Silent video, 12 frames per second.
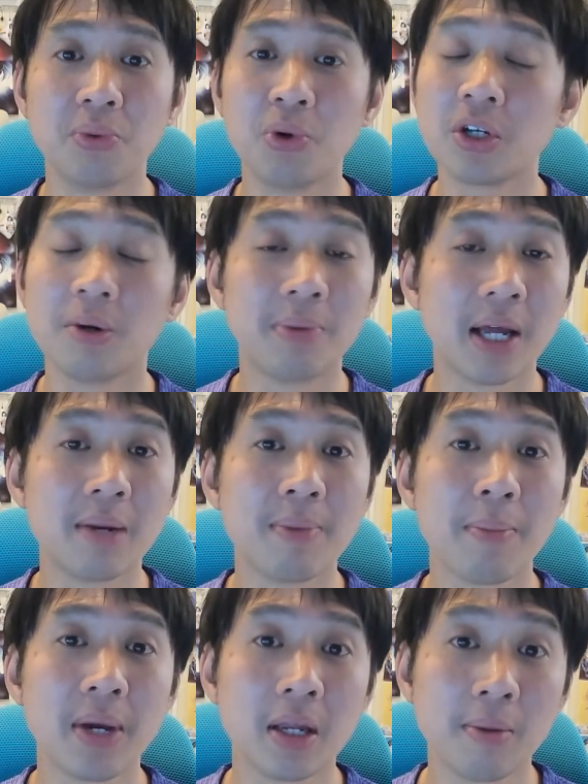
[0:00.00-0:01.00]
Wouldn't complain about
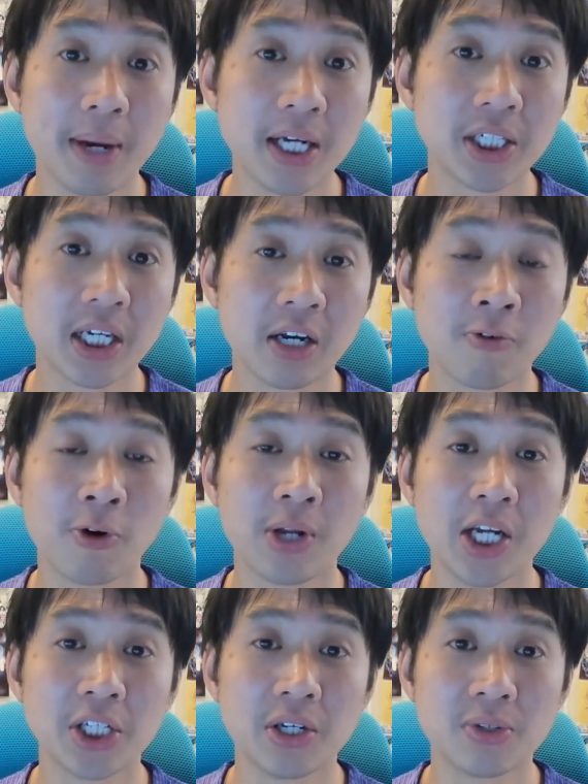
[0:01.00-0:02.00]
being on the bench in the rotation